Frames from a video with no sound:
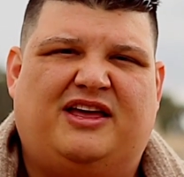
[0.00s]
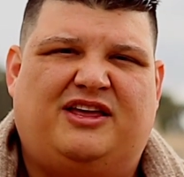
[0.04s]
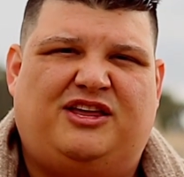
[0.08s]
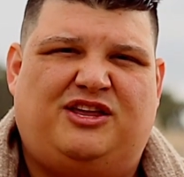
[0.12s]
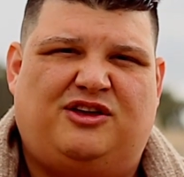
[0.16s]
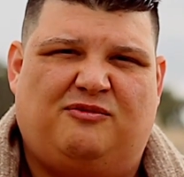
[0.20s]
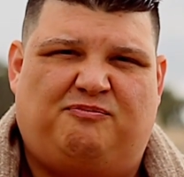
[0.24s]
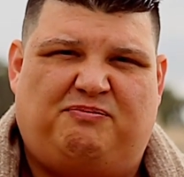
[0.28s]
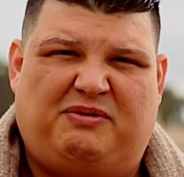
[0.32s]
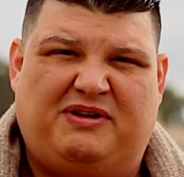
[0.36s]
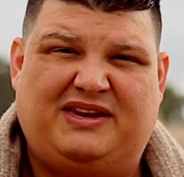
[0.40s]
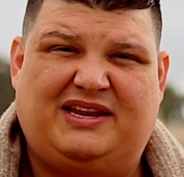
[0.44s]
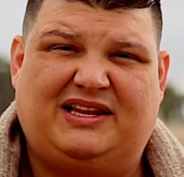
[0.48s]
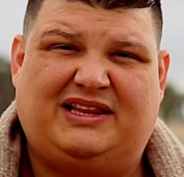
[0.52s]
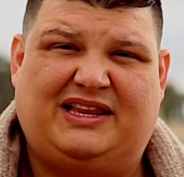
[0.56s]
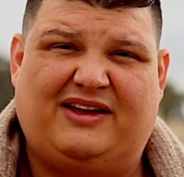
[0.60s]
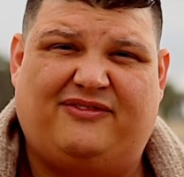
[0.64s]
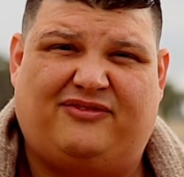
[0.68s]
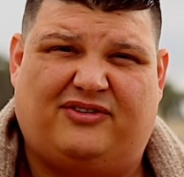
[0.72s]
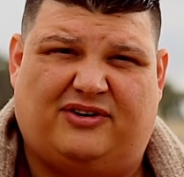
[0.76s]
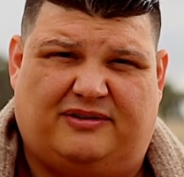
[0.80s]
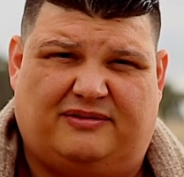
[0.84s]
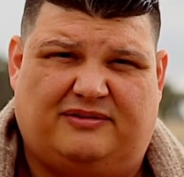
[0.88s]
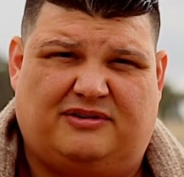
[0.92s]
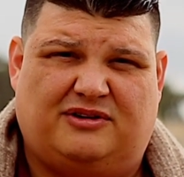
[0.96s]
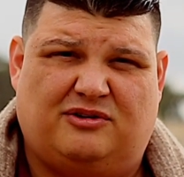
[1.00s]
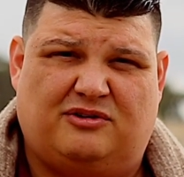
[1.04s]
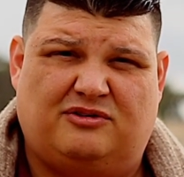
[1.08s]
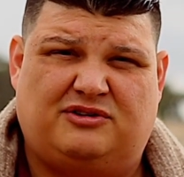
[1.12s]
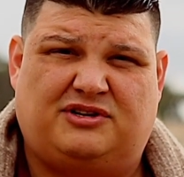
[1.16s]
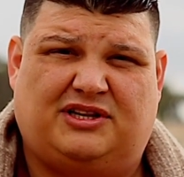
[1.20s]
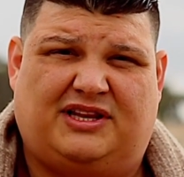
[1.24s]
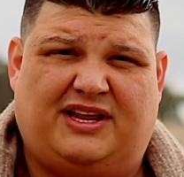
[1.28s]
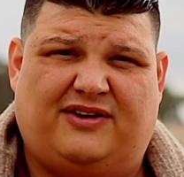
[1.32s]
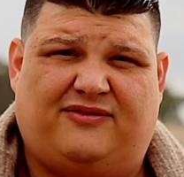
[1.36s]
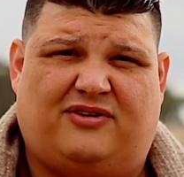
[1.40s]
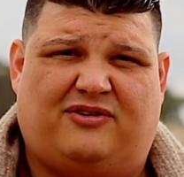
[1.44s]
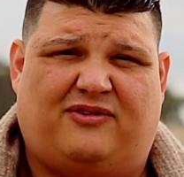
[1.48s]
You've been delivered. You're
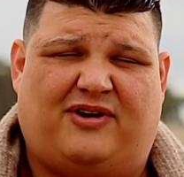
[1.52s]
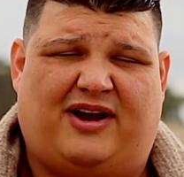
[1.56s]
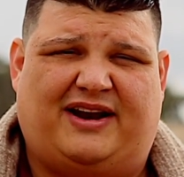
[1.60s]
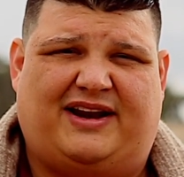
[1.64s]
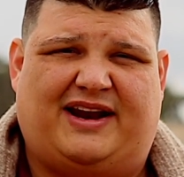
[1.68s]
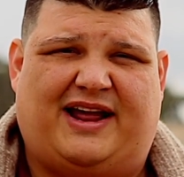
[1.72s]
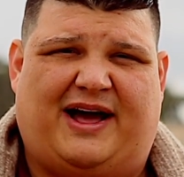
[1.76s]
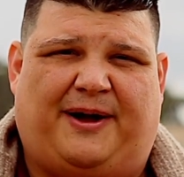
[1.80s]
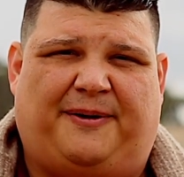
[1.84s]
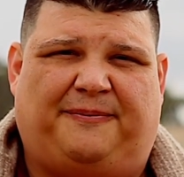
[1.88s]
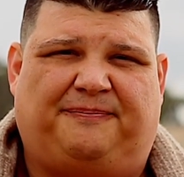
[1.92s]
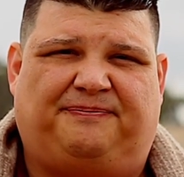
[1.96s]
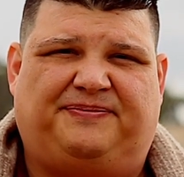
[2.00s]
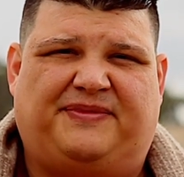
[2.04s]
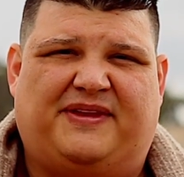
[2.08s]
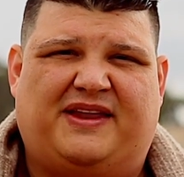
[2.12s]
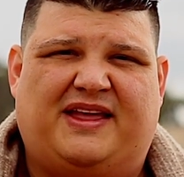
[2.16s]
delivered right now.